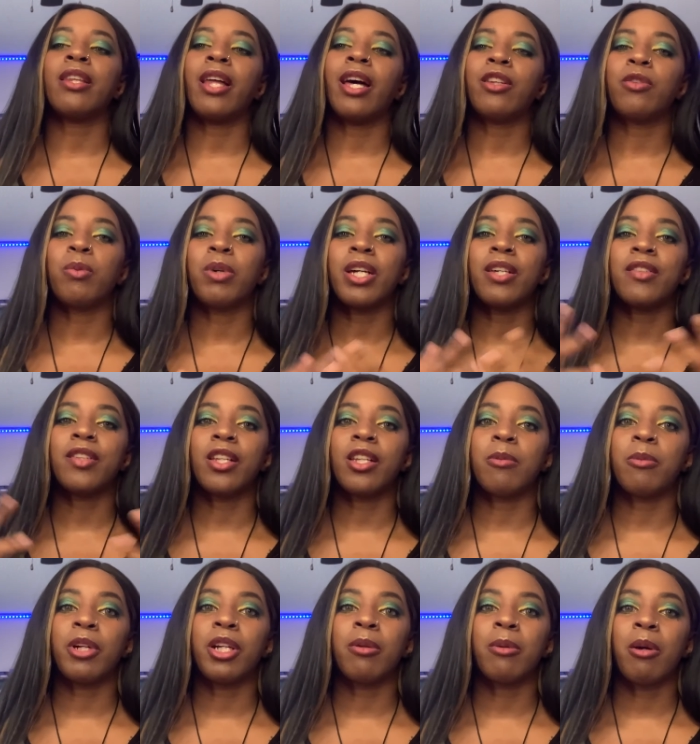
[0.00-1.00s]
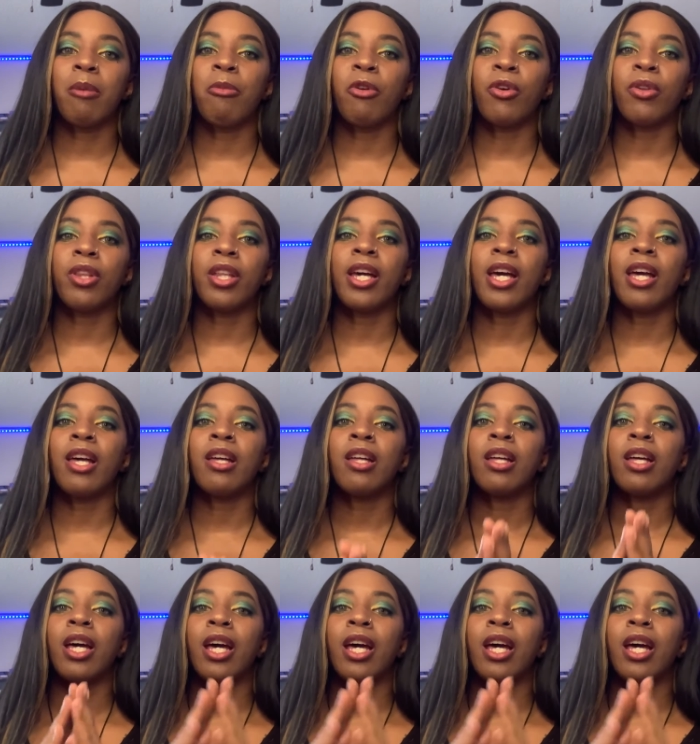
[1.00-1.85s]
last week I celebrated my birthday